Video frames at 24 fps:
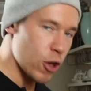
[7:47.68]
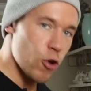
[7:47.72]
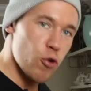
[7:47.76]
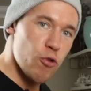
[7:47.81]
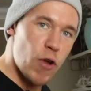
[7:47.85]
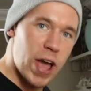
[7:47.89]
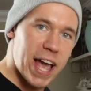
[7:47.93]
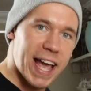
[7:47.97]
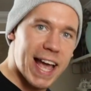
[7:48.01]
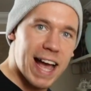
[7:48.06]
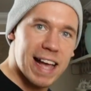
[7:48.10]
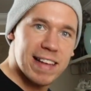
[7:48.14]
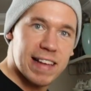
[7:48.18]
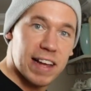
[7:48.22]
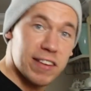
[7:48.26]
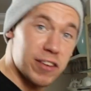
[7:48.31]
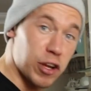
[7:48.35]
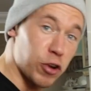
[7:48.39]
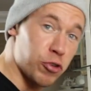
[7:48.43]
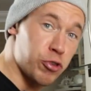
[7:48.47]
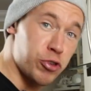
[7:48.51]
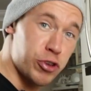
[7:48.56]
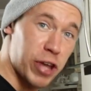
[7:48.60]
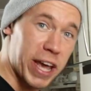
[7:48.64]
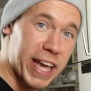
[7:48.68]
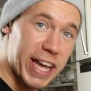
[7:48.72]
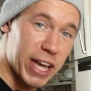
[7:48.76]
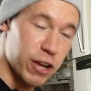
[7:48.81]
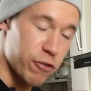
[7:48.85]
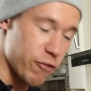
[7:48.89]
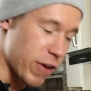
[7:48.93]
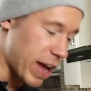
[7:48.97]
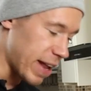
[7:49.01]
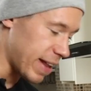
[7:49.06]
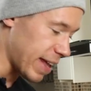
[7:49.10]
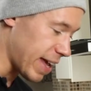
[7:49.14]
Right guys, that's our
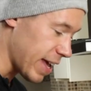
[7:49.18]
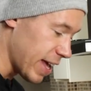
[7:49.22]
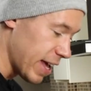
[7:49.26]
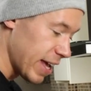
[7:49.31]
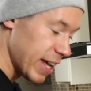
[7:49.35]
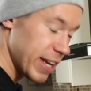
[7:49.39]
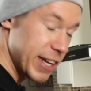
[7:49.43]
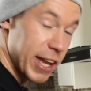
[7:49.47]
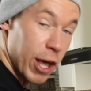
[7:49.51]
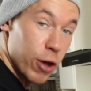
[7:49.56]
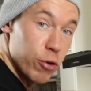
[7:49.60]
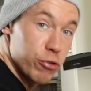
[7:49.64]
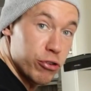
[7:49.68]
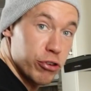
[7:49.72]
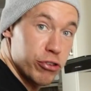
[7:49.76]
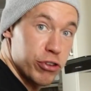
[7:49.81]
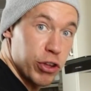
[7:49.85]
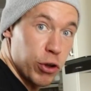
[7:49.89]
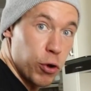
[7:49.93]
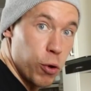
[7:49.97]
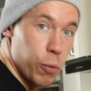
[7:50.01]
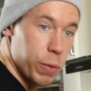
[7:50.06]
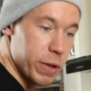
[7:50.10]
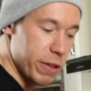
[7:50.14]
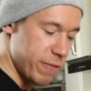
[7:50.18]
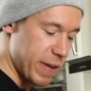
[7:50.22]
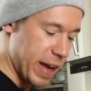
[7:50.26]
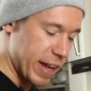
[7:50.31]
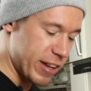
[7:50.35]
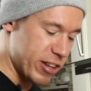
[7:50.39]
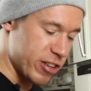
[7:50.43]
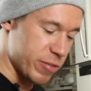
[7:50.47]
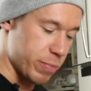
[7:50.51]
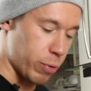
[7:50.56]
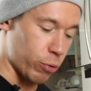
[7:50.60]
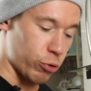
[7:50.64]
chicken ready. Now just to go with the
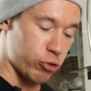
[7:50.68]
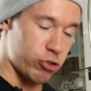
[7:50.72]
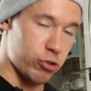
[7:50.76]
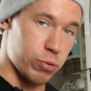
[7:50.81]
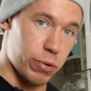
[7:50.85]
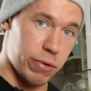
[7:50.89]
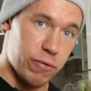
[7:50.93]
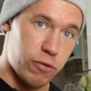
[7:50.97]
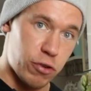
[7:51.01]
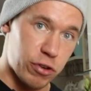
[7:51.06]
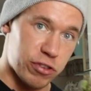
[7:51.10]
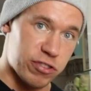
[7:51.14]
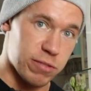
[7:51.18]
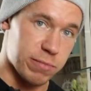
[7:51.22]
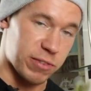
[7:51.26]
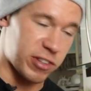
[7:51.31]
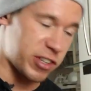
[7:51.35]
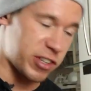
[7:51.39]
vegetables. So we've got some